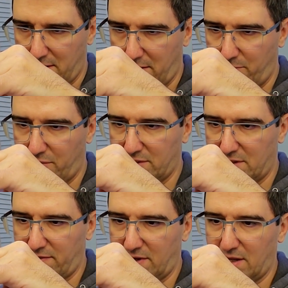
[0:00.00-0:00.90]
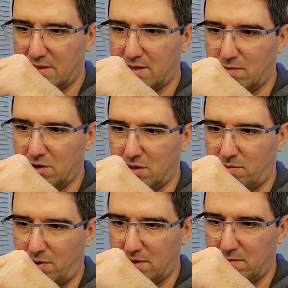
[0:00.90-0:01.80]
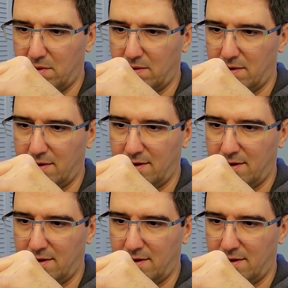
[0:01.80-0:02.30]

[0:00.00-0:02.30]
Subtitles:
and preserving this as much as possible.